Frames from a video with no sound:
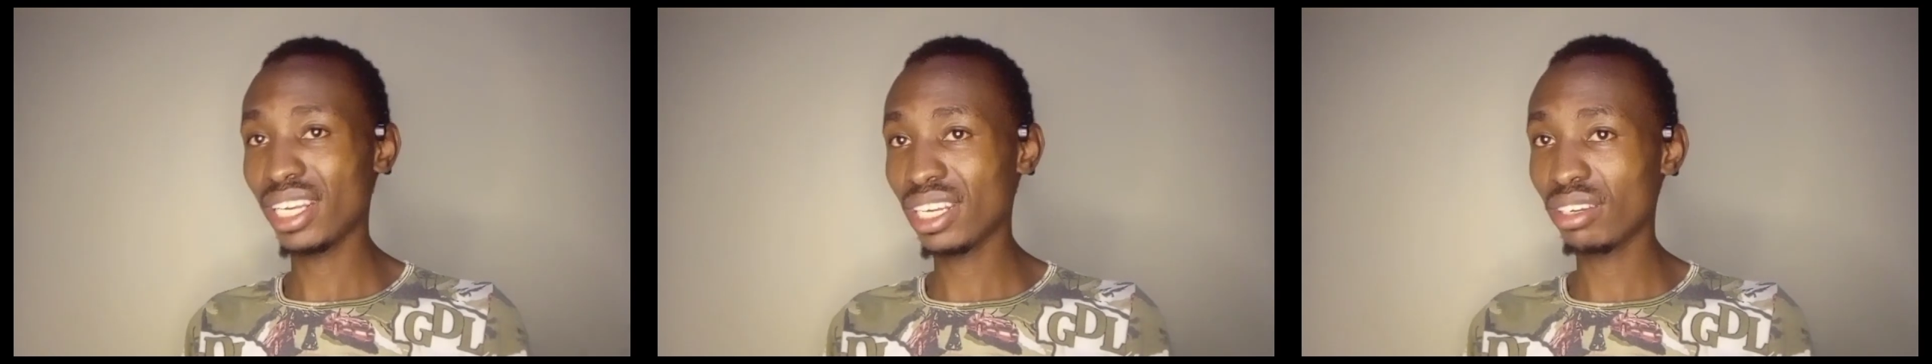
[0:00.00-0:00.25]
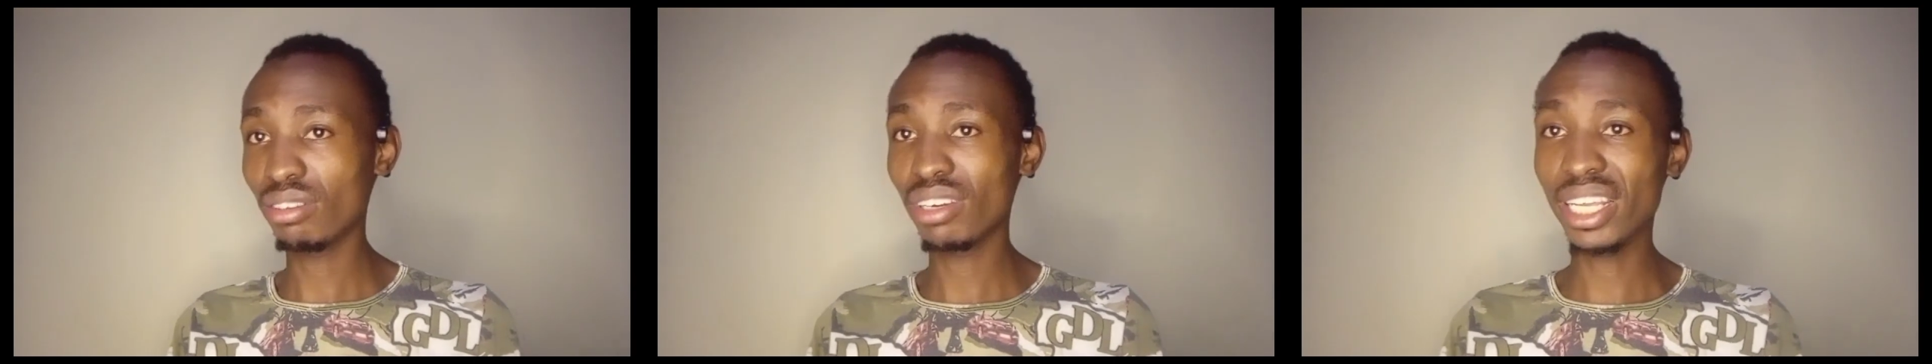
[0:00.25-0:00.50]
less
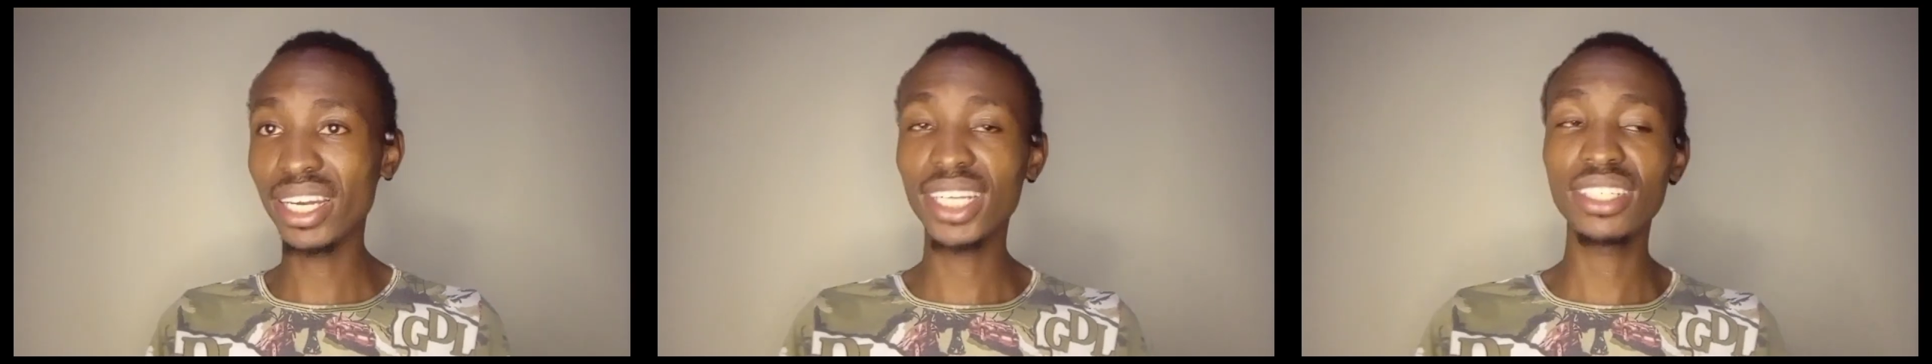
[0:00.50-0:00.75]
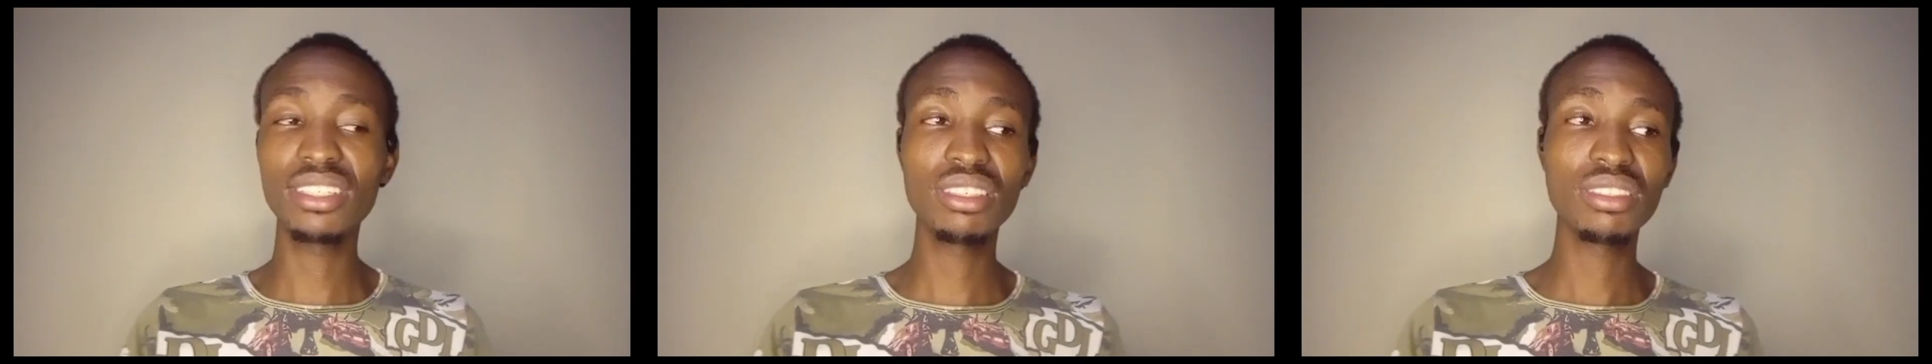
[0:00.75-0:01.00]

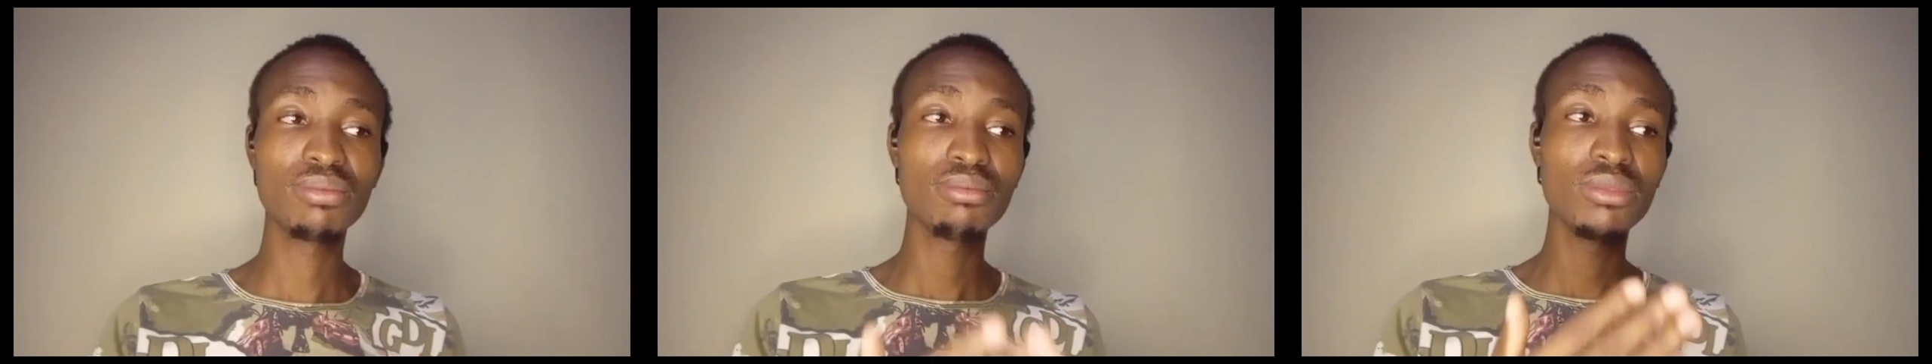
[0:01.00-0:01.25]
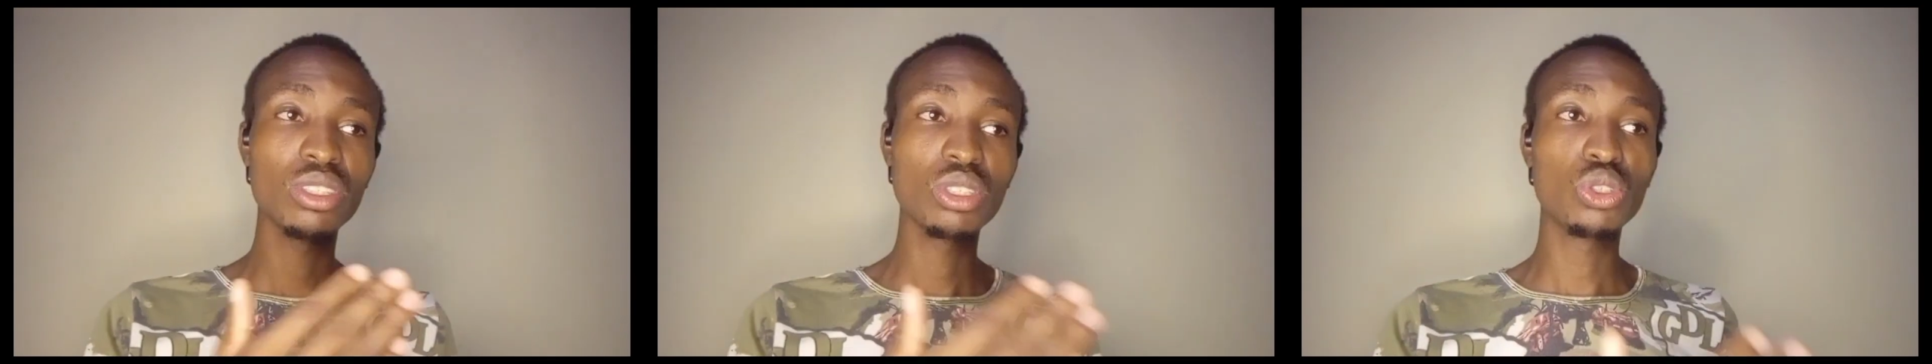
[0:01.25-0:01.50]
energy
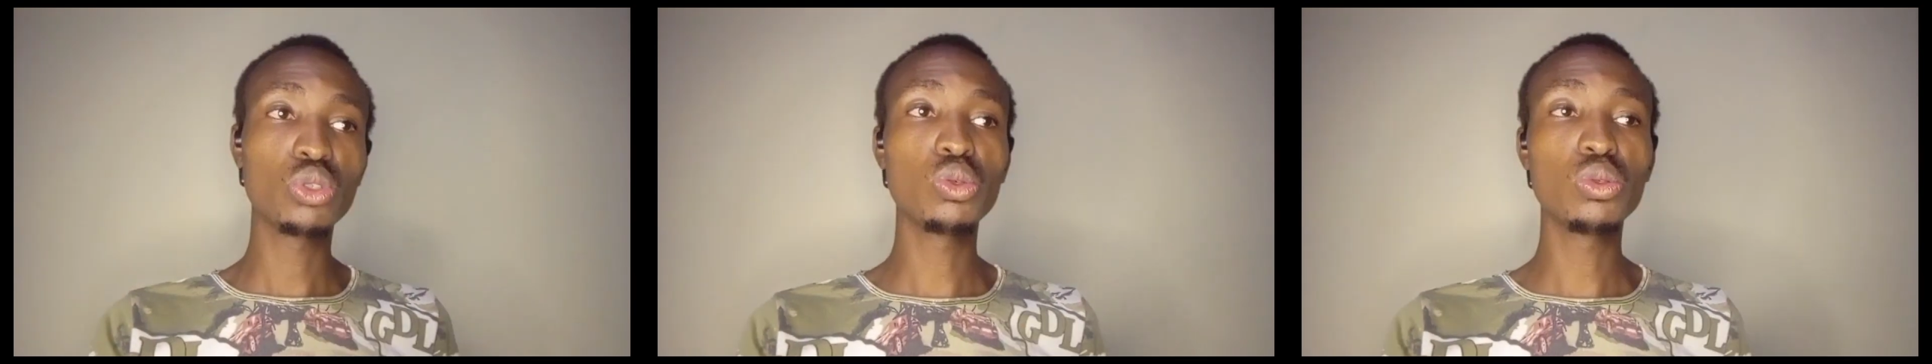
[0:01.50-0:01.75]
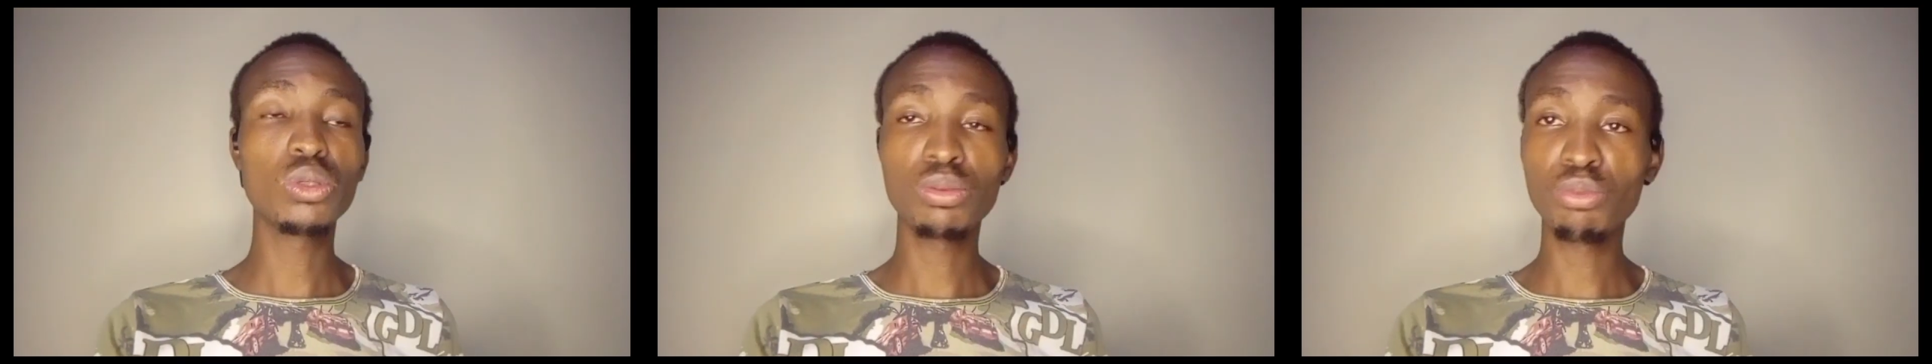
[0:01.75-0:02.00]

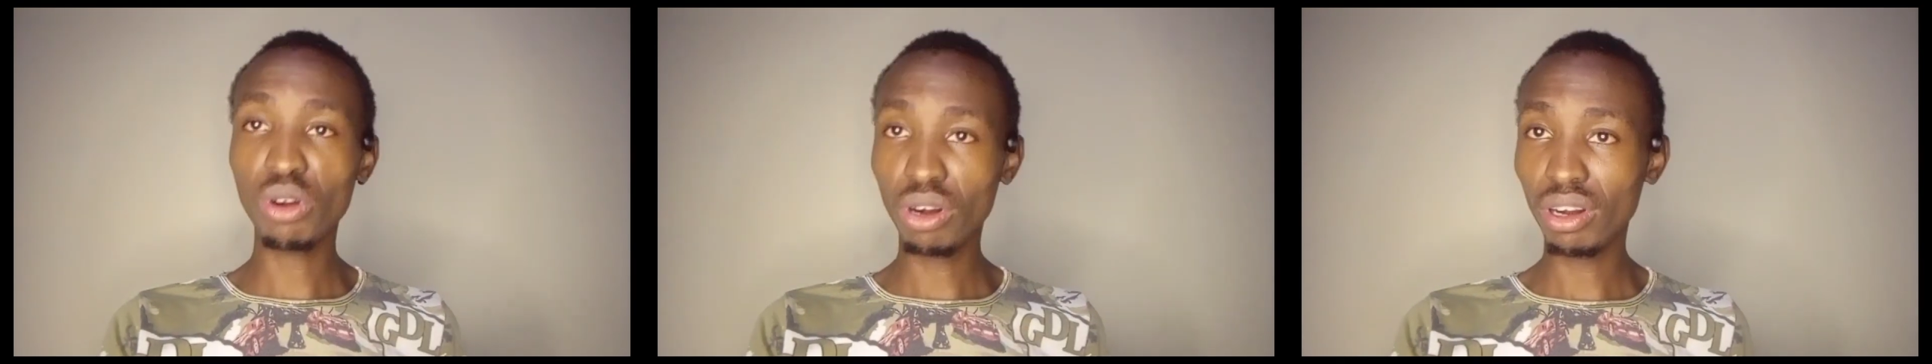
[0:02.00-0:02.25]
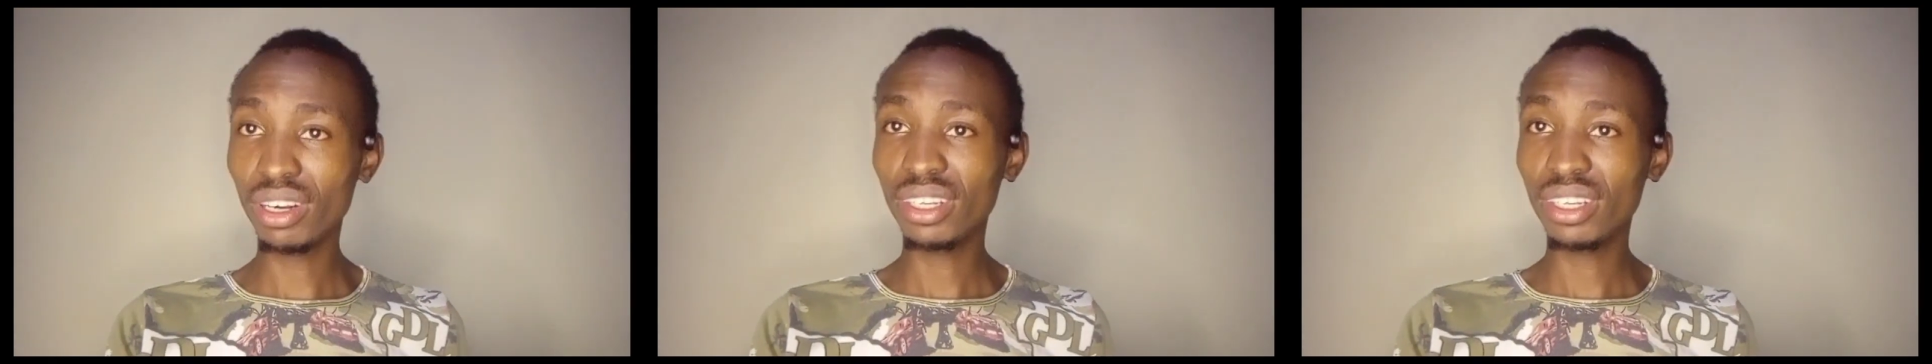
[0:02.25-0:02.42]
to small